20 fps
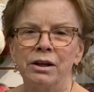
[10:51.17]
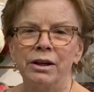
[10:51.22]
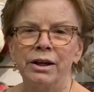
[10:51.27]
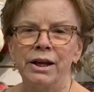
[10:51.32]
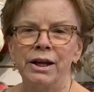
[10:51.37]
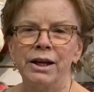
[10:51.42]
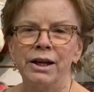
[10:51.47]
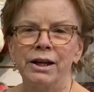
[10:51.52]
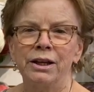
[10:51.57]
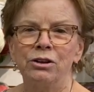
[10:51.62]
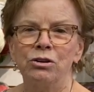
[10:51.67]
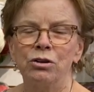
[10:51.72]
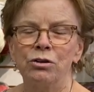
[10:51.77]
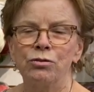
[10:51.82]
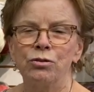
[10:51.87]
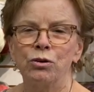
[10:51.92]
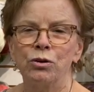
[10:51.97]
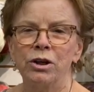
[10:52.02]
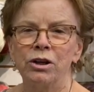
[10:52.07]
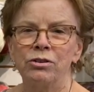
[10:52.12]
and look
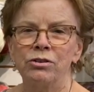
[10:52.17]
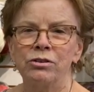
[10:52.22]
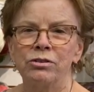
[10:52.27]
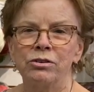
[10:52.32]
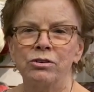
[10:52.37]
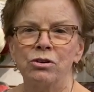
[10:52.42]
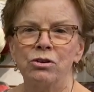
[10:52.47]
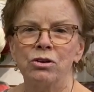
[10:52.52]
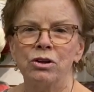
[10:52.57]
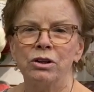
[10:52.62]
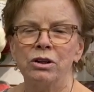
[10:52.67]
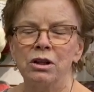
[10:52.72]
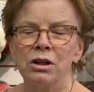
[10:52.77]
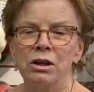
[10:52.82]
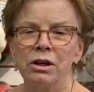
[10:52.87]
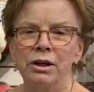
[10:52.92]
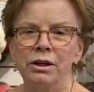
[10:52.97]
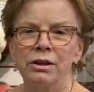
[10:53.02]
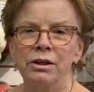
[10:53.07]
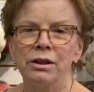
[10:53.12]
for us
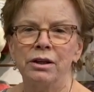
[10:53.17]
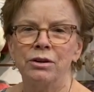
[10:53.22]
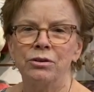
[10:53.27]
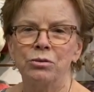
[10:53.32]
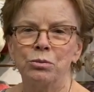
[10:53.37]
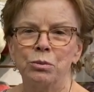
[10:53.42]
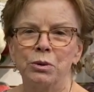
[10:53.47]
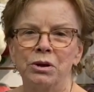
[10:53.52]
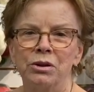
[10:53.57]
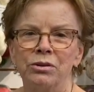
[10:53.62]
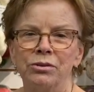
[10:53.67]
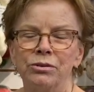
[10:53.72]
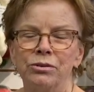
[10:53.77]
online as well.